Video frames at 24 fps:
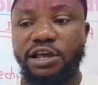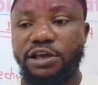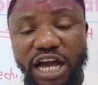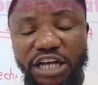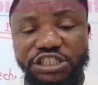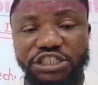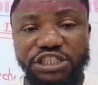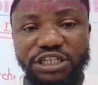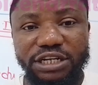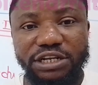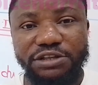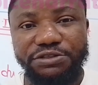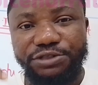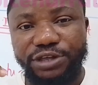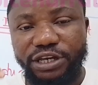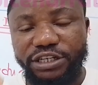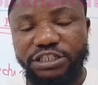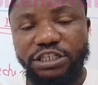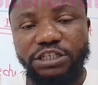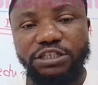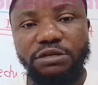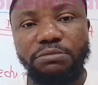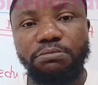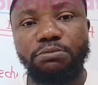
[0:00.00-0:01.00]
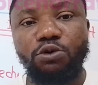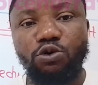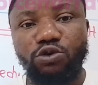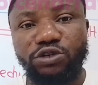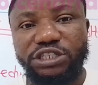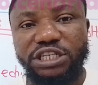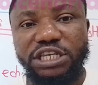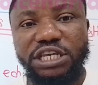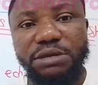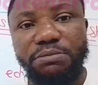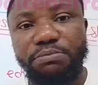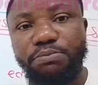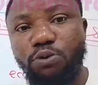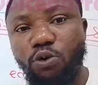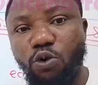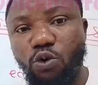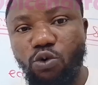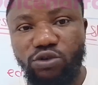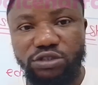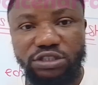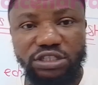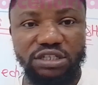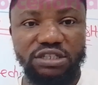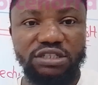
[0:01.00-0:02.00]
actually this is the most
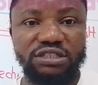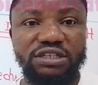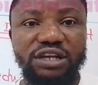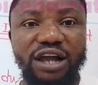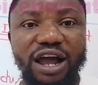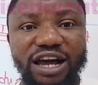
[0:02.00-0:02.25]
important